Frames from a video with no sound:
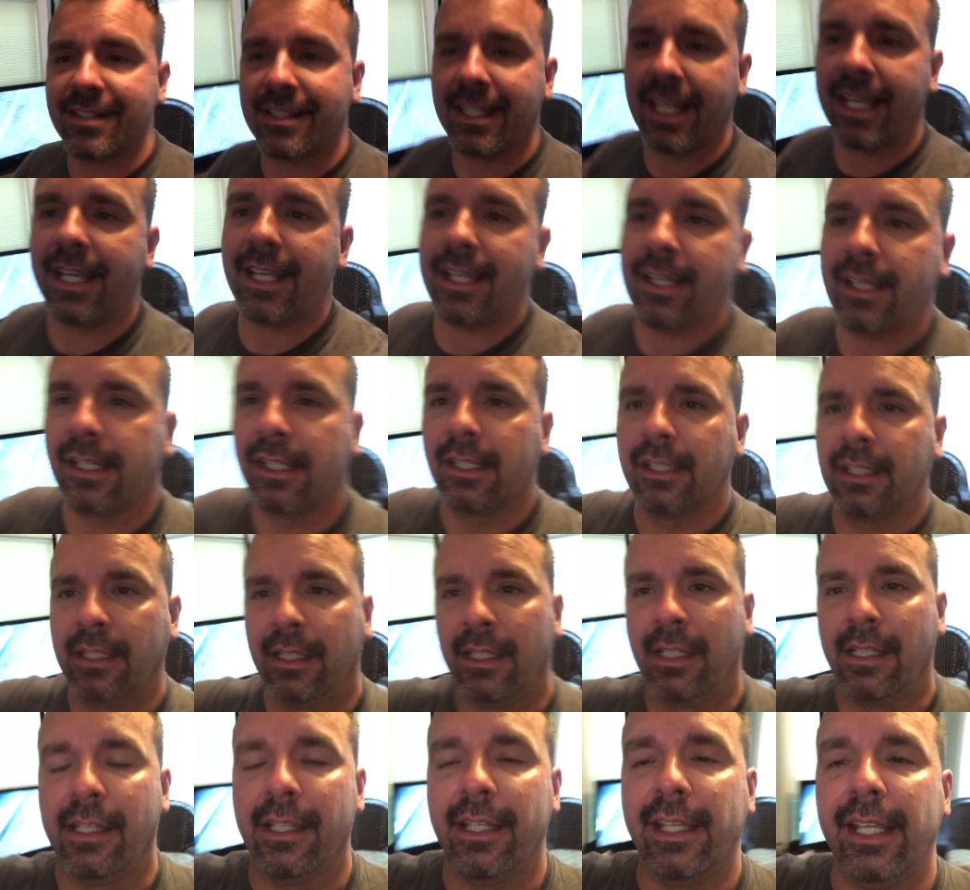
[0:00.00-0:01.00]
see?
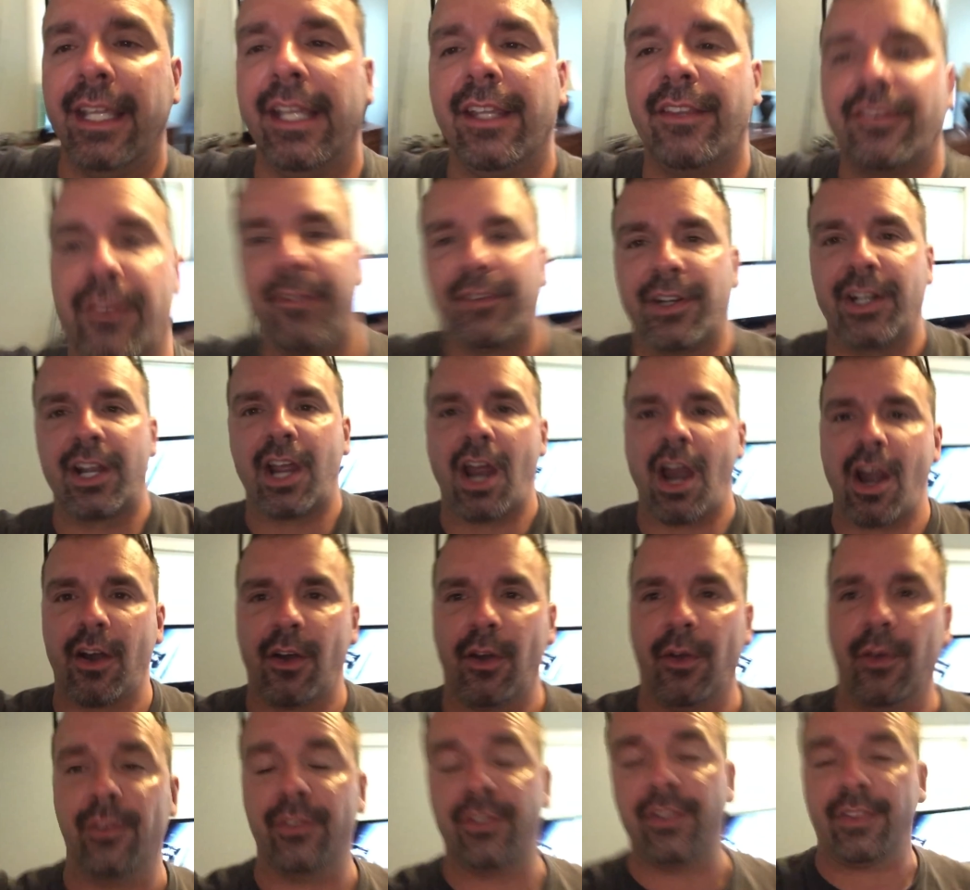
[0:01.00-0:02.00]
You get the
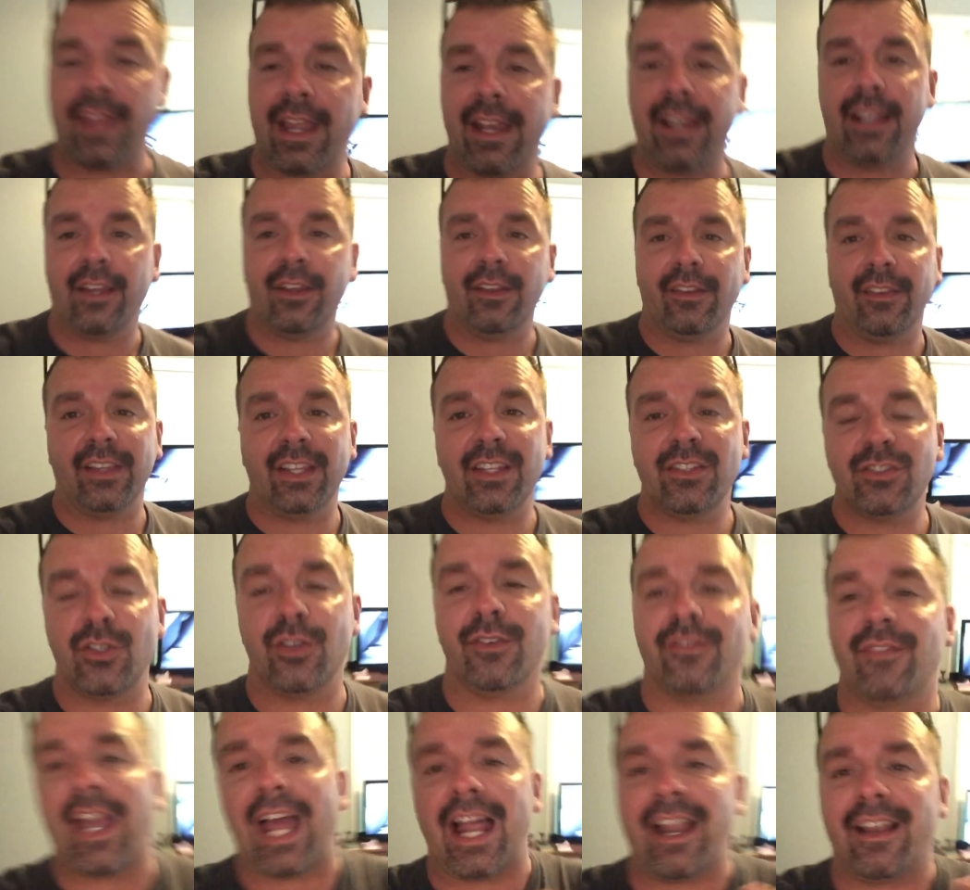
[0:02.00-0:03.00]
Recaros, then at least
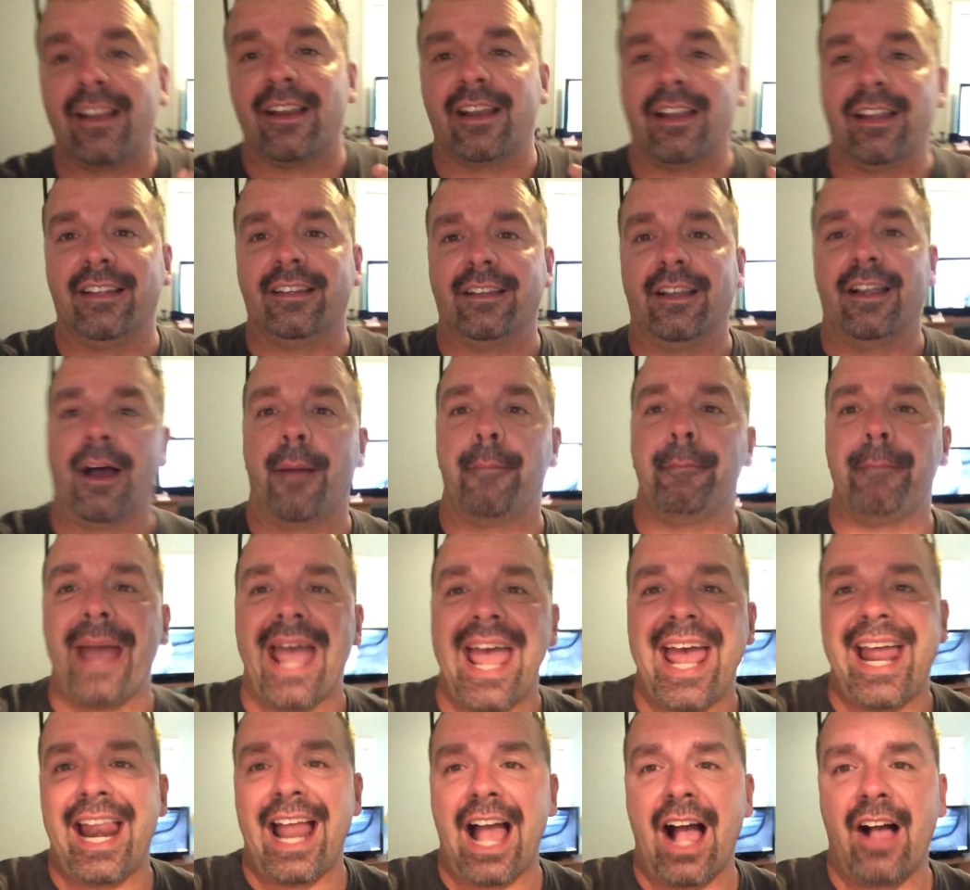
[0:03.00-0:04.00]
you've got a
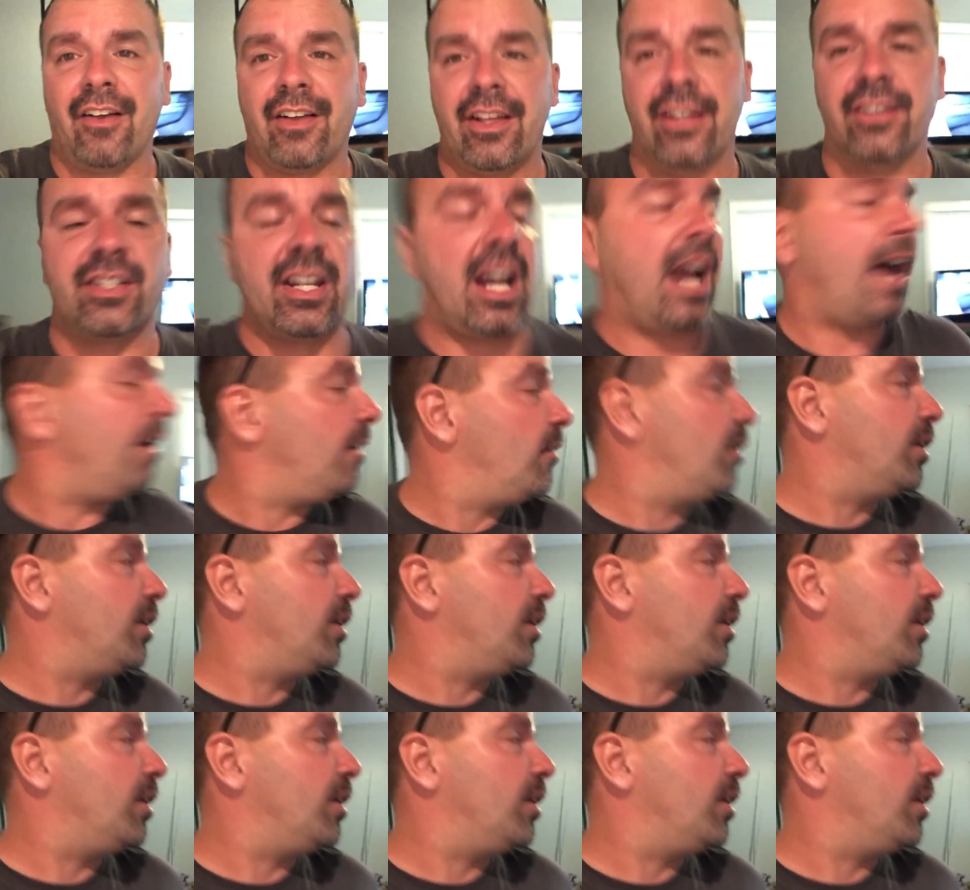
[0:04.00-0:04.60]
matte Alcantara. I